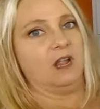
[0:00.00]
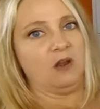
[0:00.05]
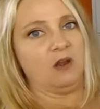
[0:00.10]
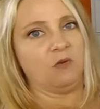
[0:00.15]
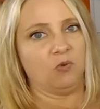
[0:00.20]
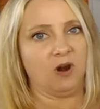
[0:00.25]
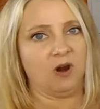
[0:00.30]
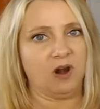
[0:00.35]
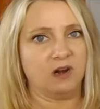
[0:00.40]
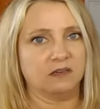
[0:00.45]
and
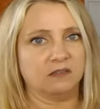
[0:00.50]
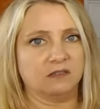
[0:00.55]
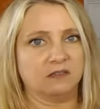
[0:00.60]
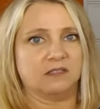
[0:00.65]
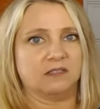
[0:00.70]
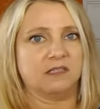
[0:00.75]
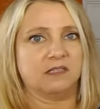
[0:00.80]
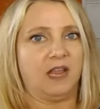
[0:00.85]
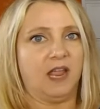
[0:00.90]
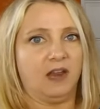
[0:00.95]

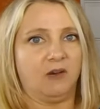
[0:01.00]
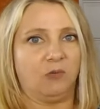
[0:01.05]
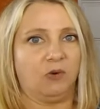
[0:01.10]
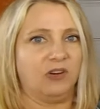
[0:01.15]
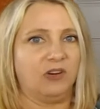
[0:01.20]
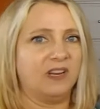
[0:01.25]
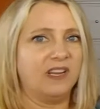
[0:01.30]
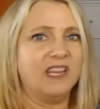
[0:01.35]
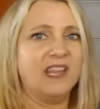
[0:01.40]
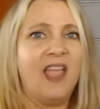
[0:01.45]
worse and worse?
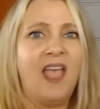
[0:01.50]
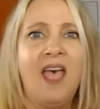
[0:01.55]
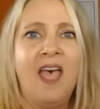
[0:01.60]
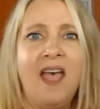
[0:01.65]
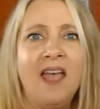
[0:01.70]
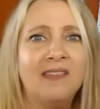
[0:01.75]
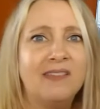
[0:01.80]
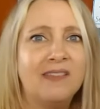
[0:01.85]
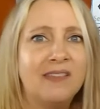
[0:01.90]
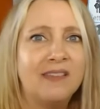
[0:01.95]

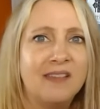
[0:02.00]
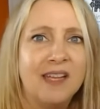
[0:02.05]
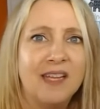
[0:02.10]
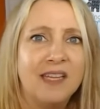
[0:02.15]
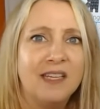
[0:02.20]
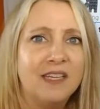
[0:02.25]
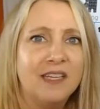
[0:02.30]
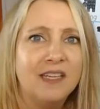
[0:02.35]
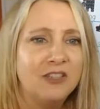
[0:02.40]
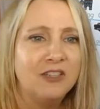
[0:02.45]
Yes,
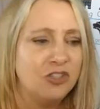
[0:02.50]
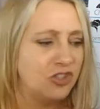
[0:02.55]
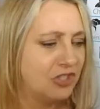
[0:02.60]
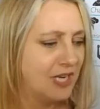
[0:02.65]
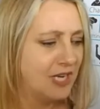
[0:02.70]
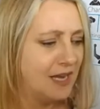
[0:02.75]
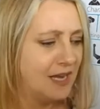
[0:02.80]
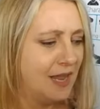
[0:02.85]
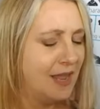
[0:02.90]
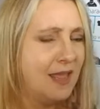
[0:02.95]

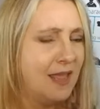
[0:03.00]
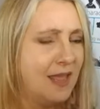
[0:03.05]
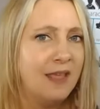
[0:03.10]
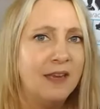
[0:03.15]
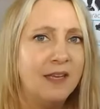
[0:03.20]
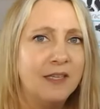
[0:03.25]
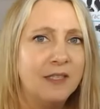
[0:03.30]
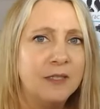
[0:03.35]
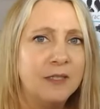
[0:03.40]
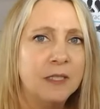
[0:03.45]
she
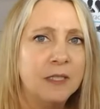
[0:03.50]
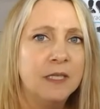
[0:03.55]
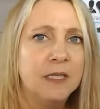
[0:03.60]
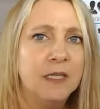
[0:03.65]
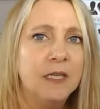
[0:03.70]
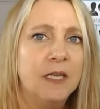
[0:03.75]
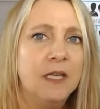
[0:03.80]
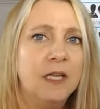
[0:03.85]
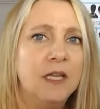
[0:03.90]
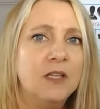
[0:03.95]
did.
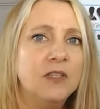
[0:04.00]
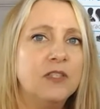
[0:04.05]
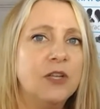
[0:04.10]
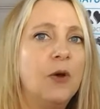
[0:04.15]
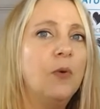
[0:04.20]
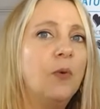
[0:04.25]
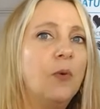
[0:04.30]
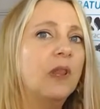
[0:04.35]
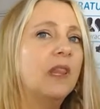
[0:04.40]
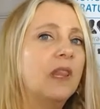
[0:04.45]

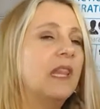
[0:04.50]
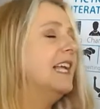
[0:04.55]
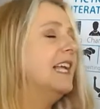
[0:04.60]
So